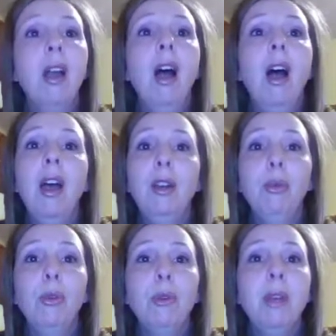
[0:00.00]

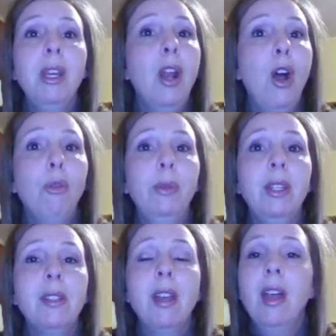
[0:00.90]
Unemployment and
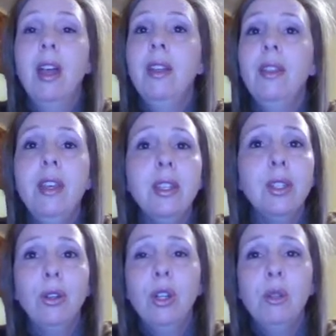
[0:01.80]
homeless.
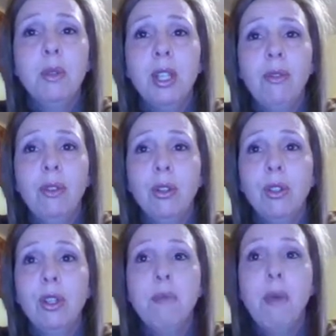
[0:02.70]
This group suffers
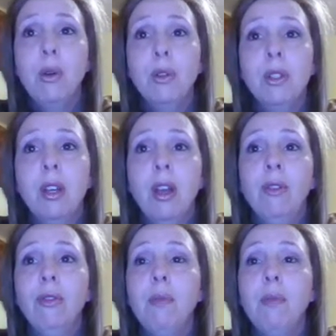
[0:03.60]
the most from the